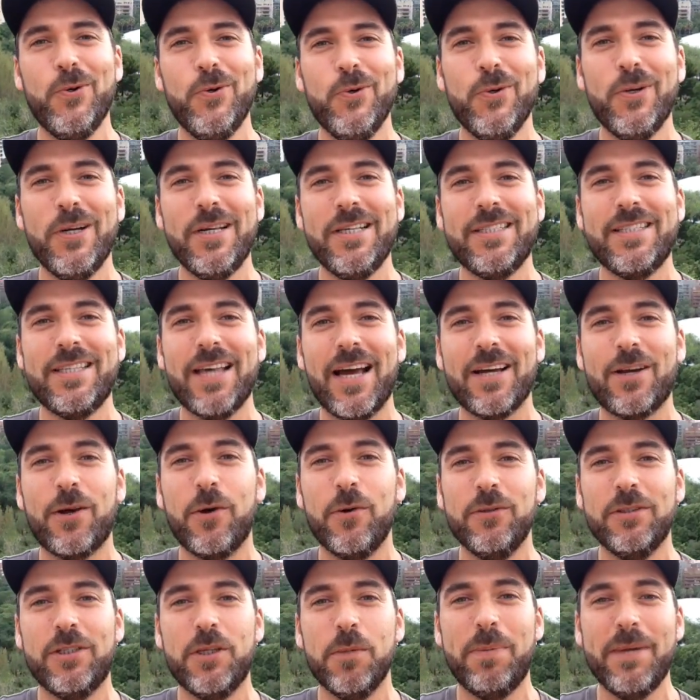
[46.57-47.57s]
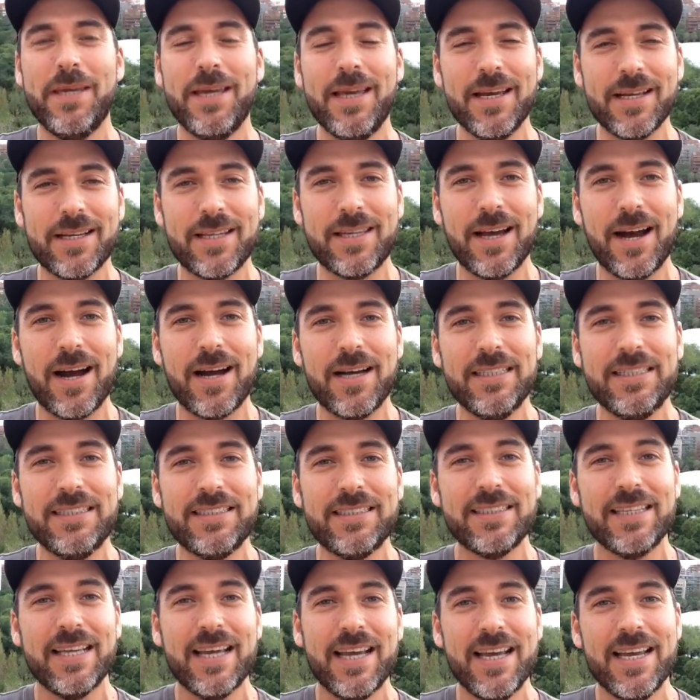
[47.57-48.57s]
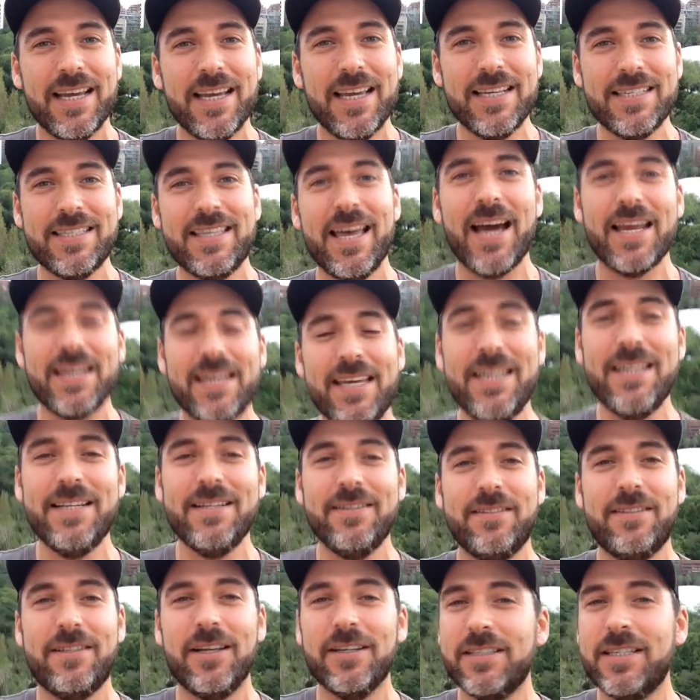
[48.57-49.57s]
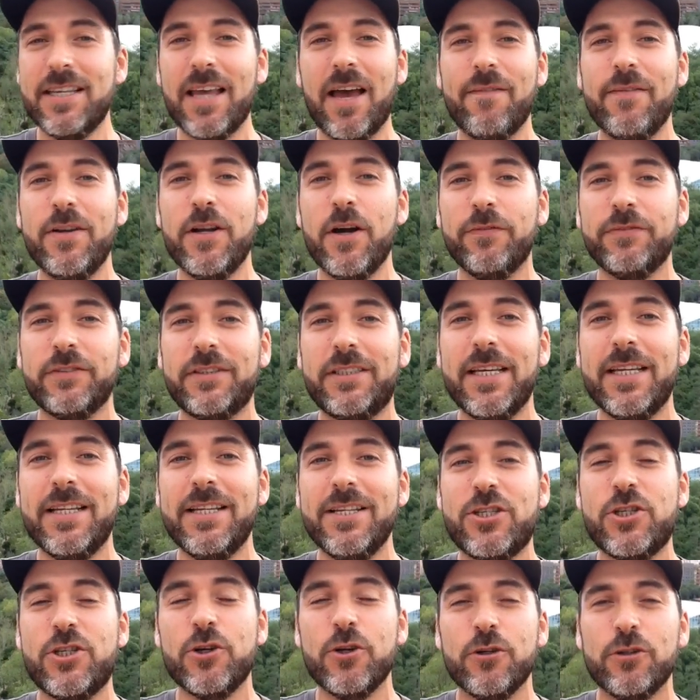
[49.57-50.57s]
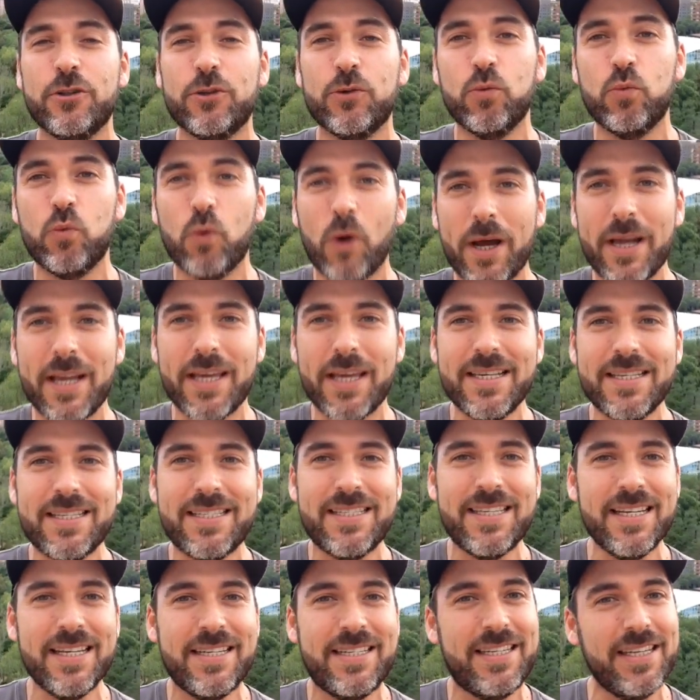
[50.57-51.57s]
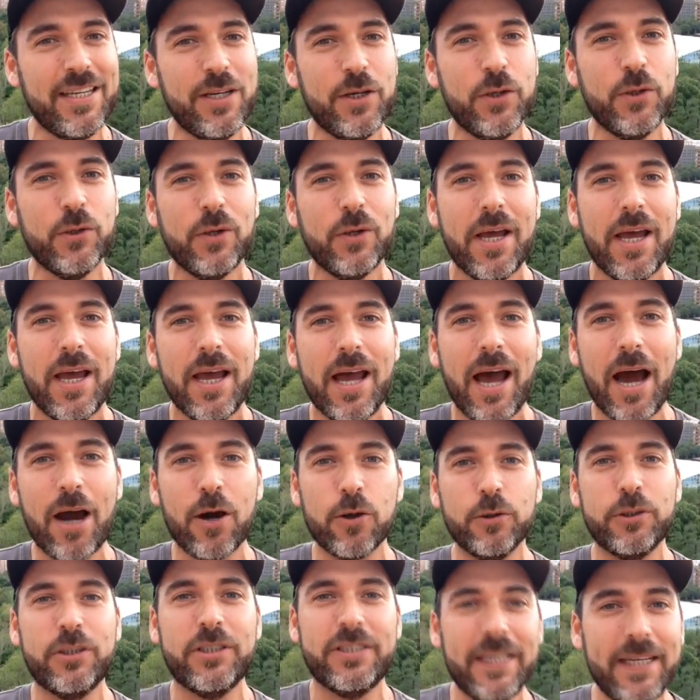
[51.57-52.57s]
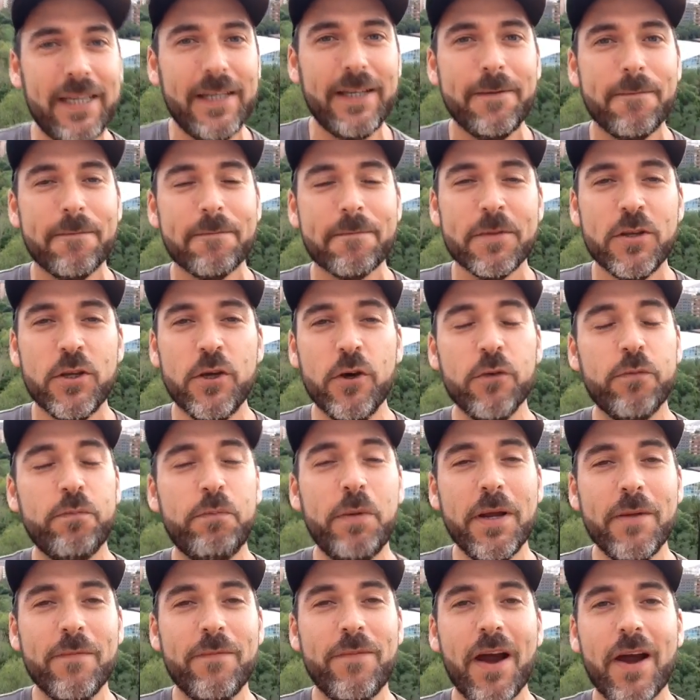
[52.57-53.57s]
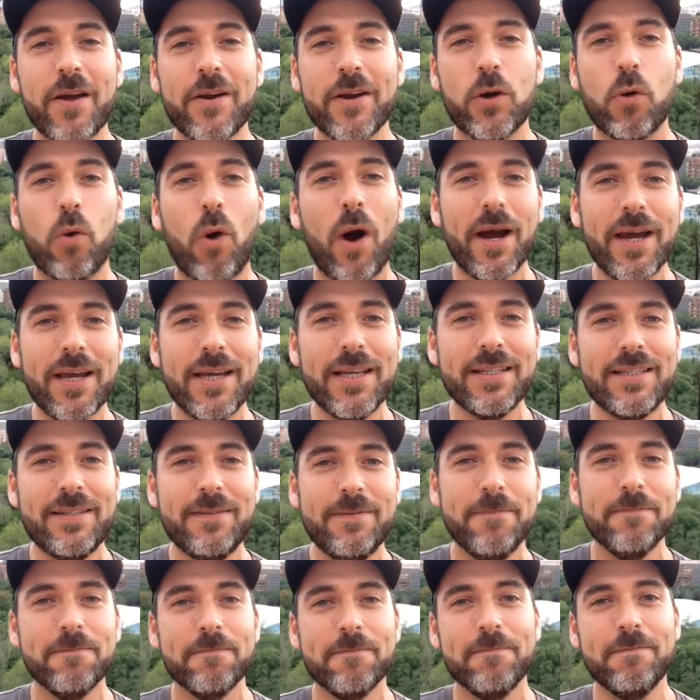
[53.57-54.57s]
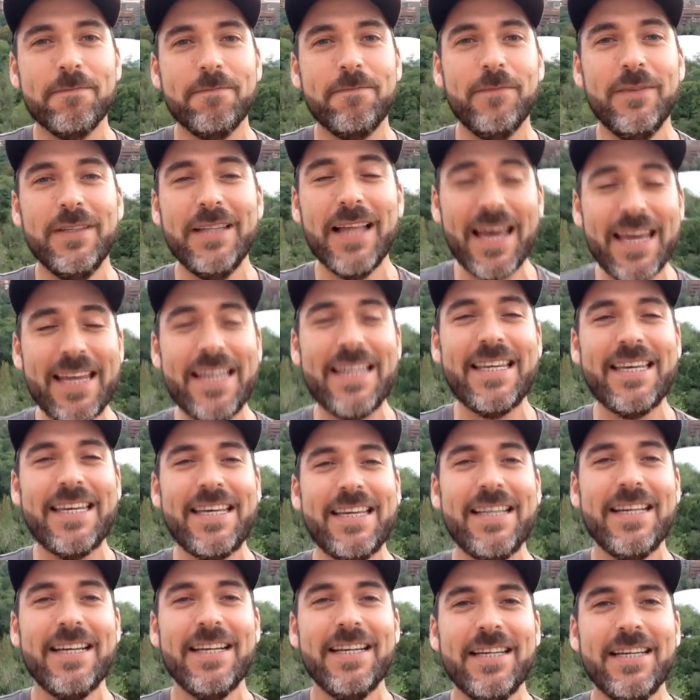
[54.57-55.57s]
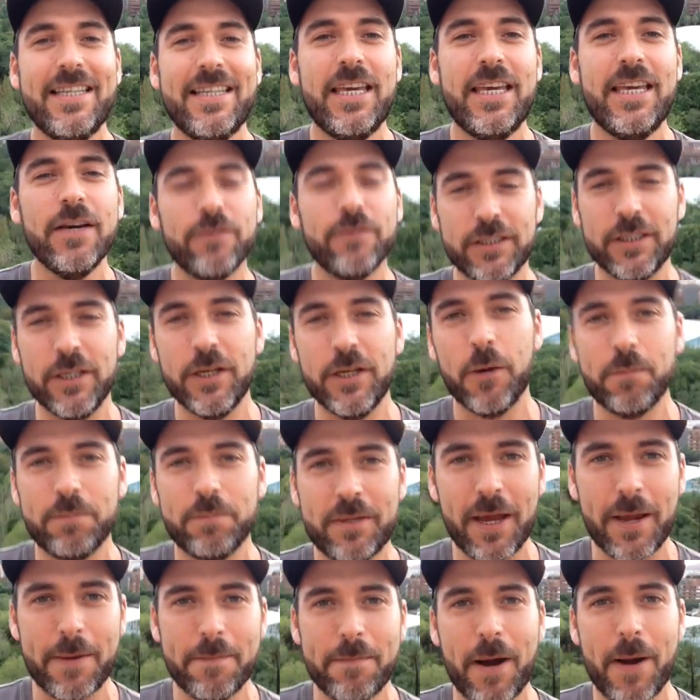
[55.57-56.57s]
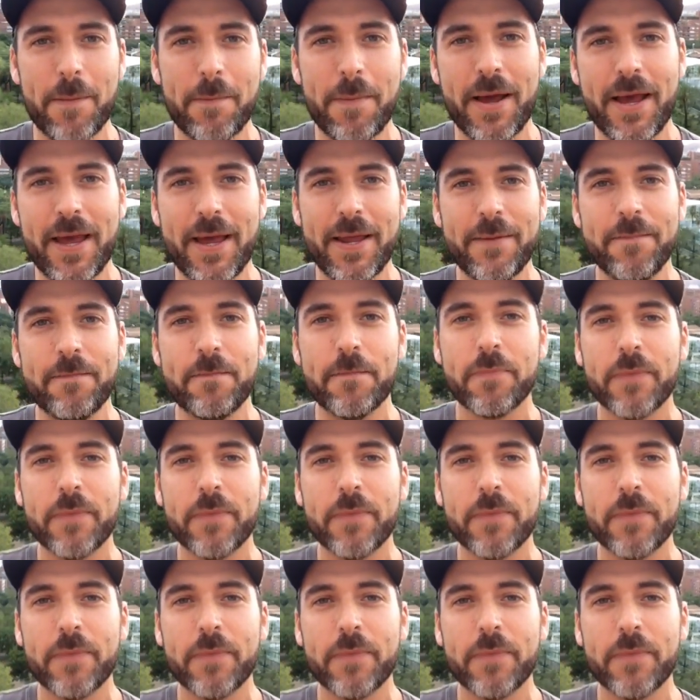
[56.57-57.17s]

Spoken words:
is that going to be it, guys? Is that it? Does he have enough signatures? What is the deal? Agusti, you've been very quiet lately. Give us an update, my man.